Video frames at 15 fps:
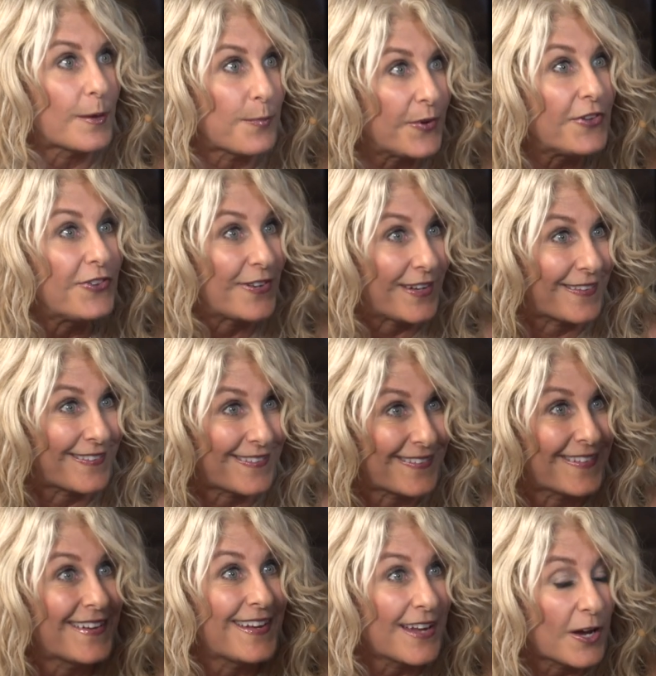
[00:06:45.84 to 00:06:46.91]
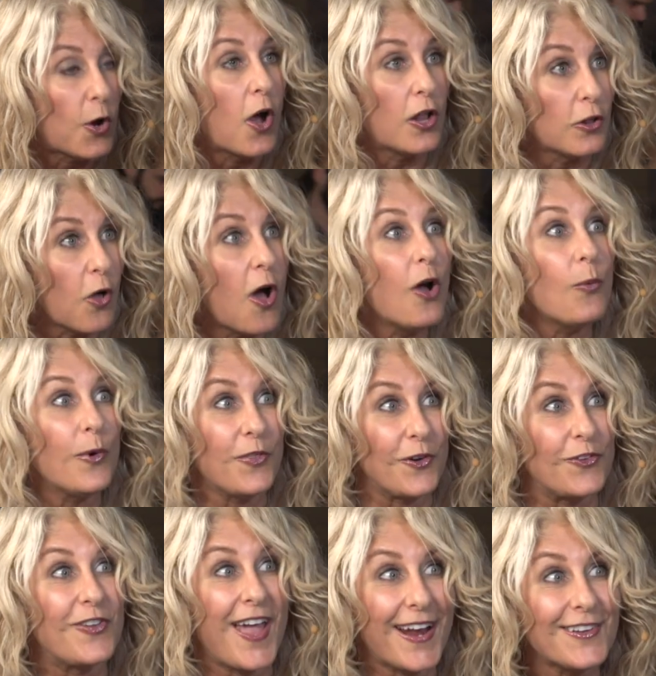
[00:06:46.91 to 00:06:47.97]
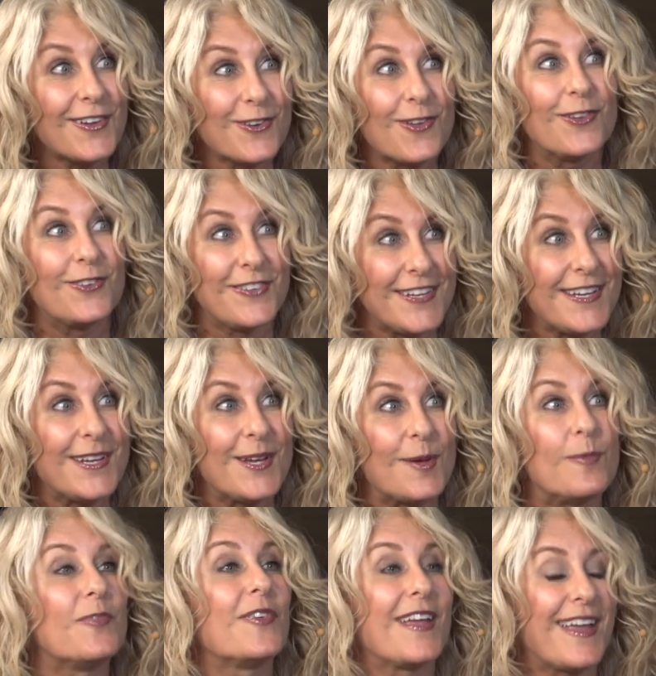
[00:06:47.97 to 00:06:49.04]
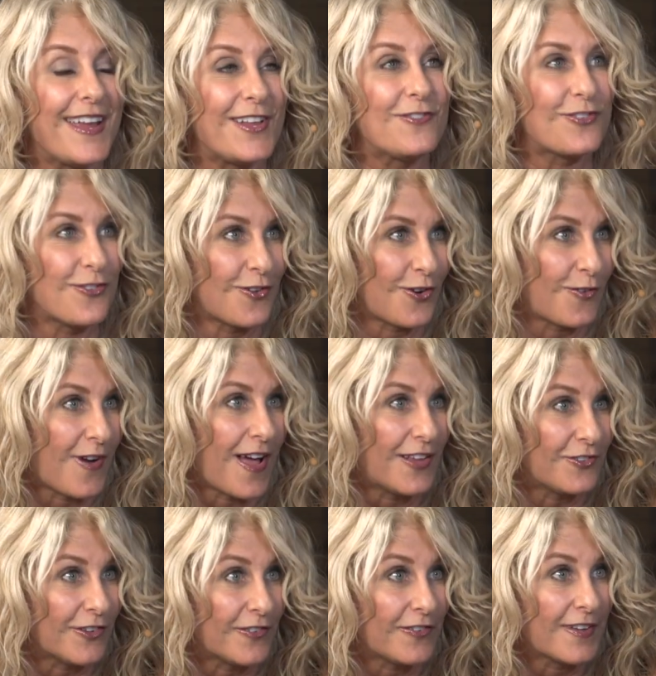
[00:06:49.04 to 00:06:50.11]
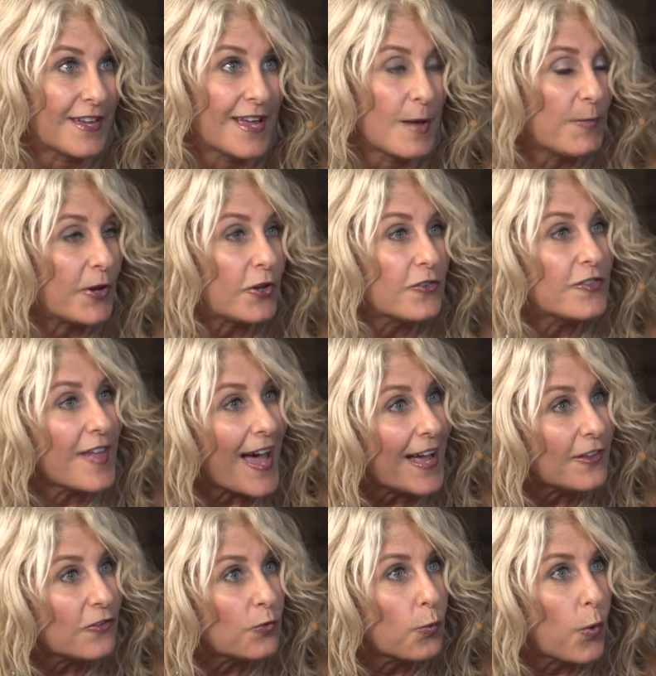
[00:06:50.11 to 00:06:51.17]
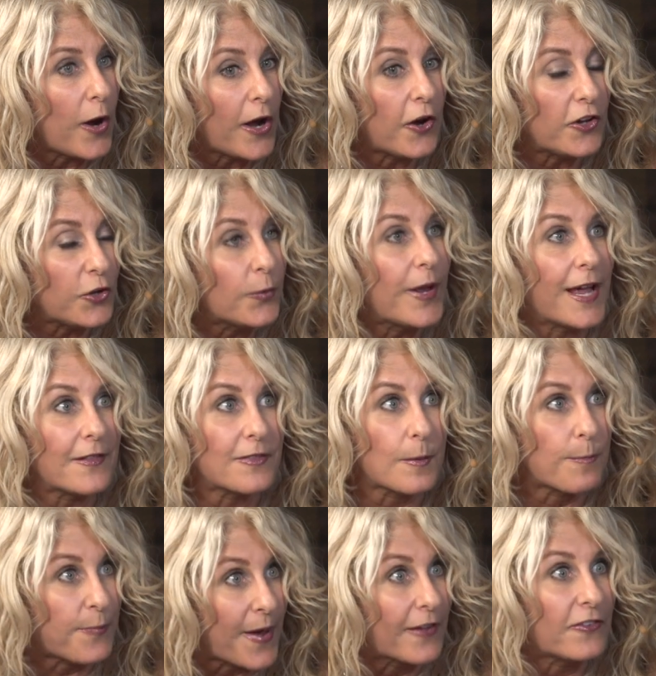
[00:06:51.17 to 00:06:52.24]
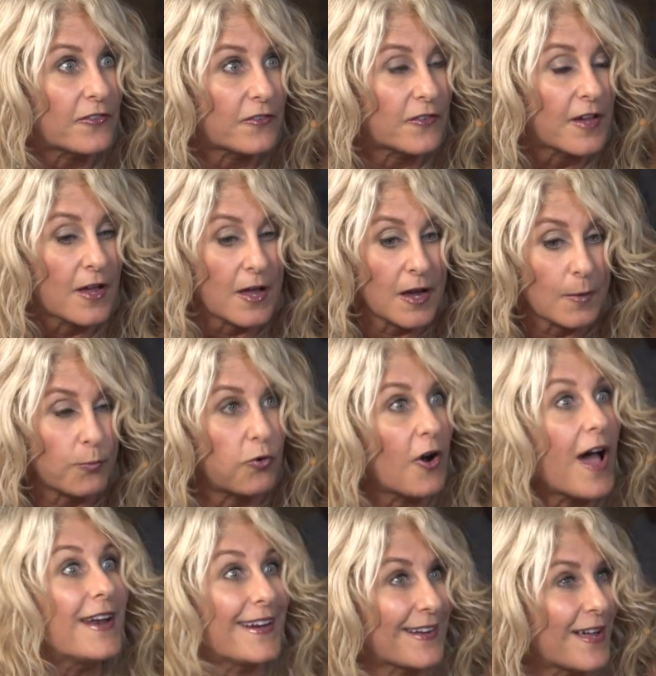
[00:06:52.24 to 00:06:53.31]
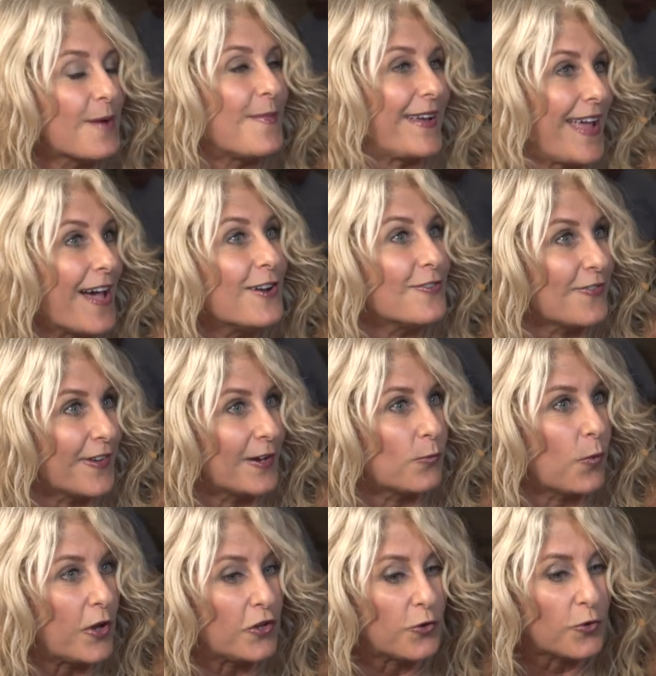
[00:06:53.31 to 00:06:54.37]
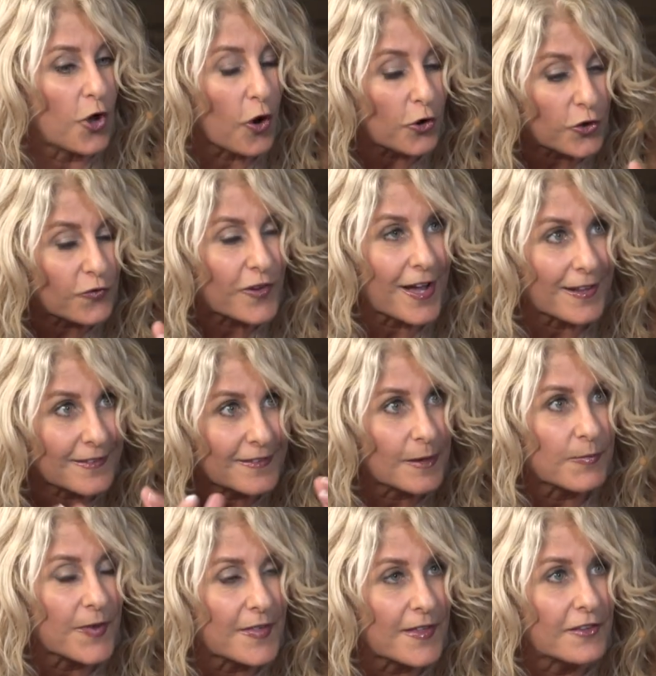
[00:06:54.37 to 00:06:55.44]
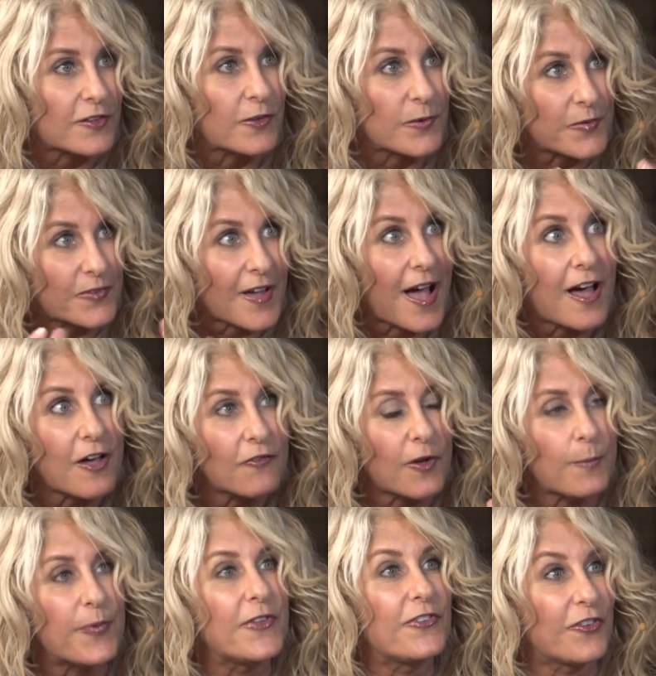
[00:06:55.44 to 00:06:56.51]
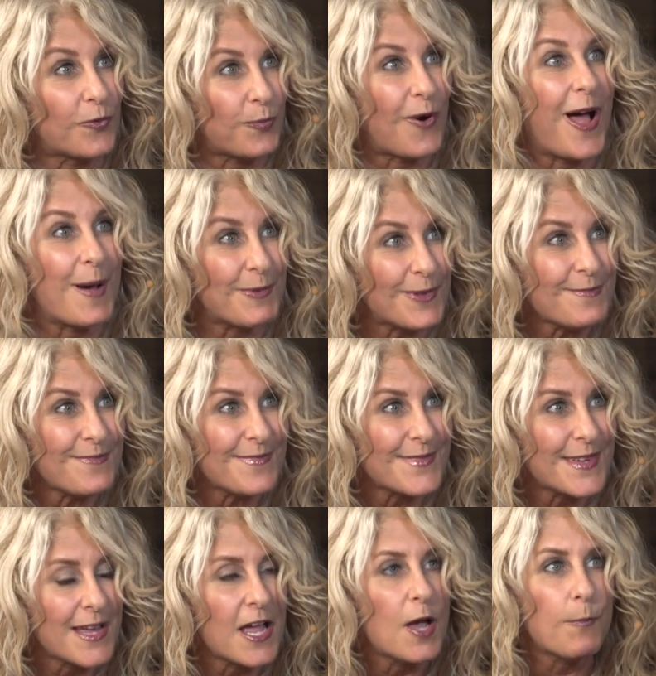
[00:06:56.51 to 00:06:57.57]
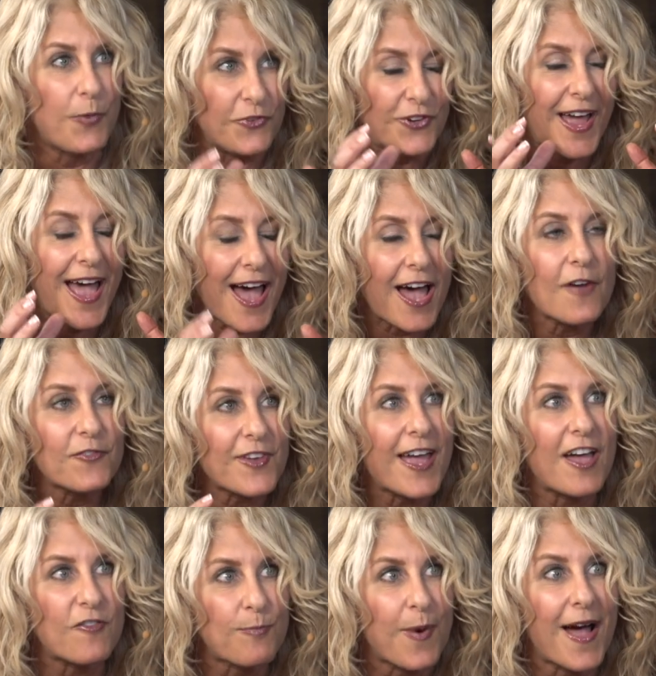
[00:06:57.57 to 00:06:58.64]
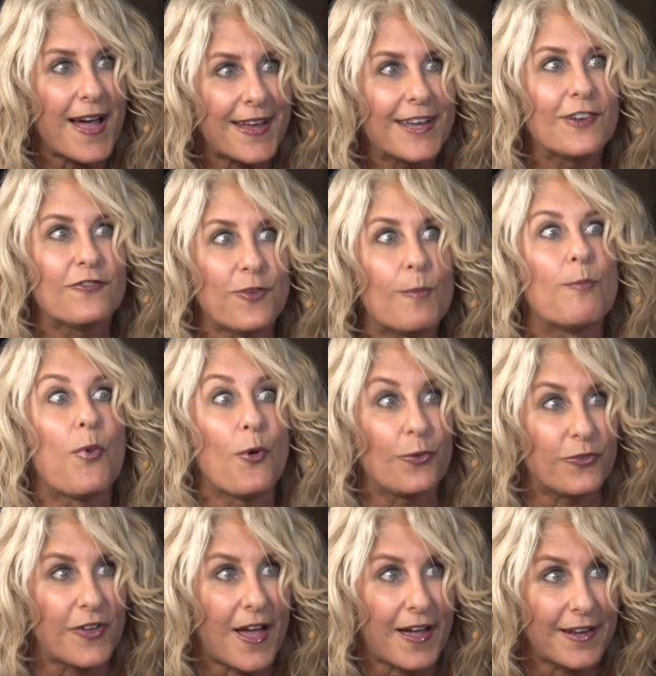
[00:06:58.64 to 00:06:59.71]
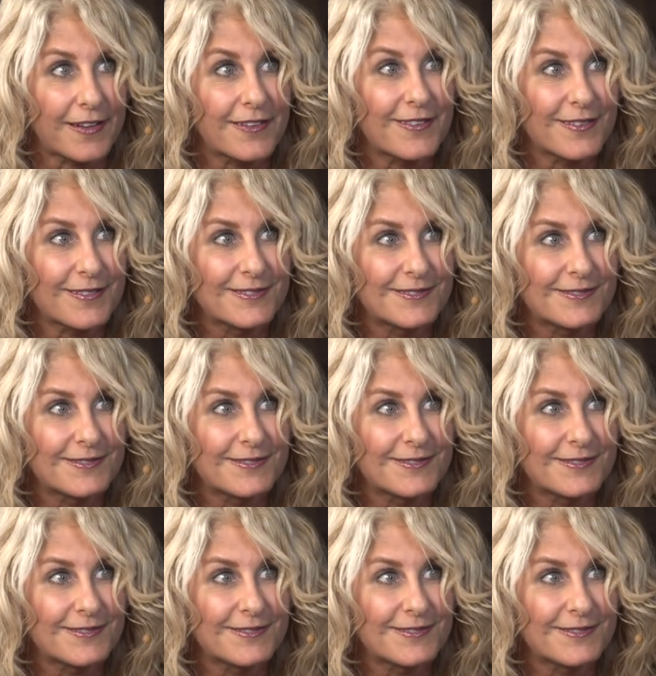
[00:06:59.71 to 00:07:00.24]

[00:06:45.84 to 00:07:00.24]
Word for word: line of business along with their technical teams into the garages because that's where you get the best product coming out of it. When you know you've got something that's going to solve a business problem, but you have to have buy-in from both sides.